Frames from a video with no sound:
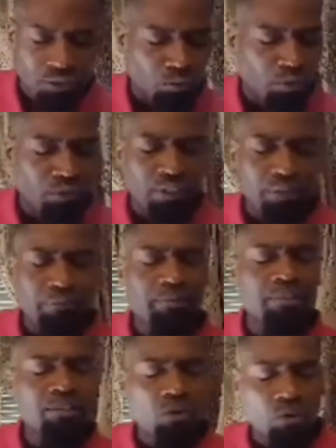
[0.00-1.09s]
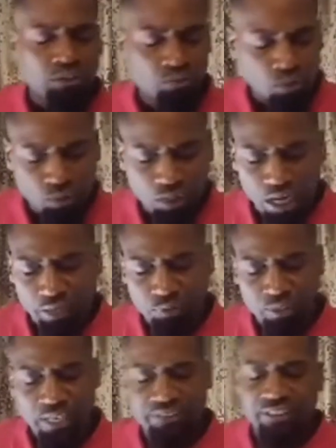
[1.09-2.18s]
Whatever they may be going through, oh God,
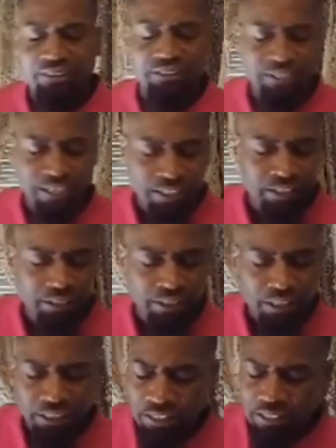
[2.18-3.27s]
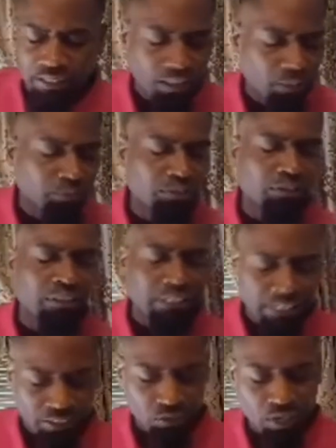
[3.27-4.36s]
we ask that today that it come to an
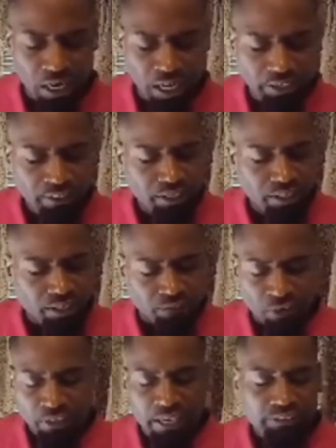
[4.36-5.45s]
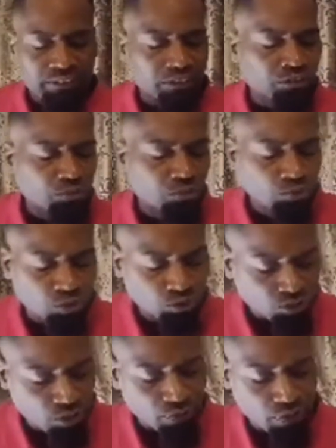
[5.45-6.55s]
end, O God. Father, I ask that you use your
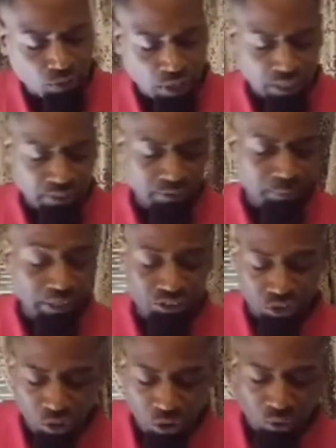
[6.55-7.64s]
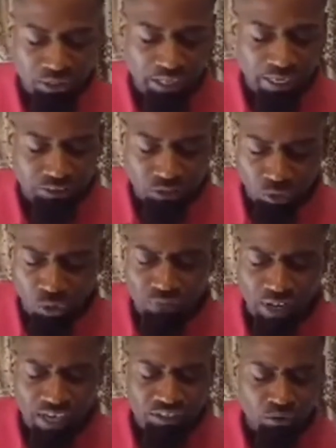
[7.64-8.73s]
servant, O God, to bless your holy name, to
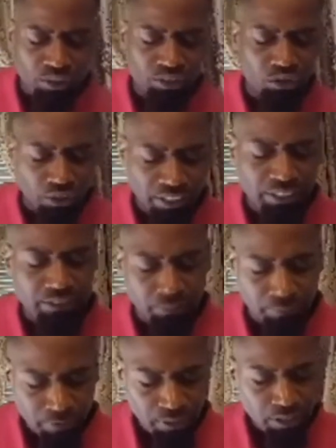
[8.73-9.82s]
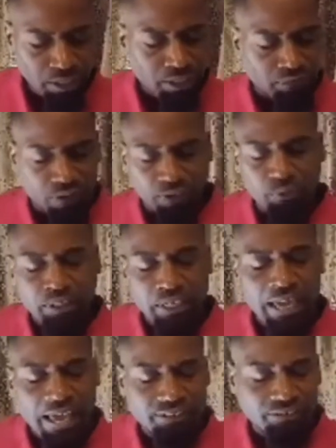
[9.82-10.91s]
glorify you and your kingdom. Father, we
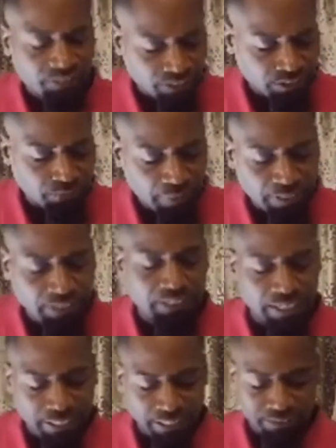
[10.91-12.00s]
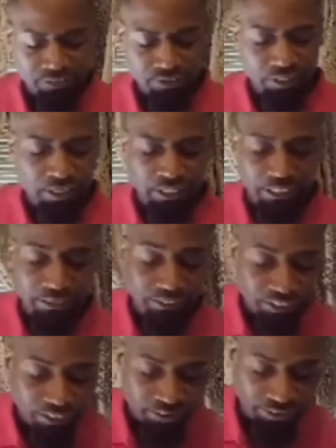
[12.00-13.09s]
ask these many things in
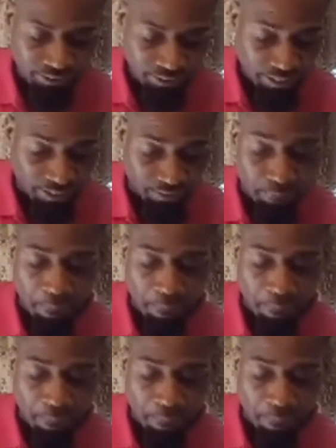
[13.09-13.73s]
Jesus' name.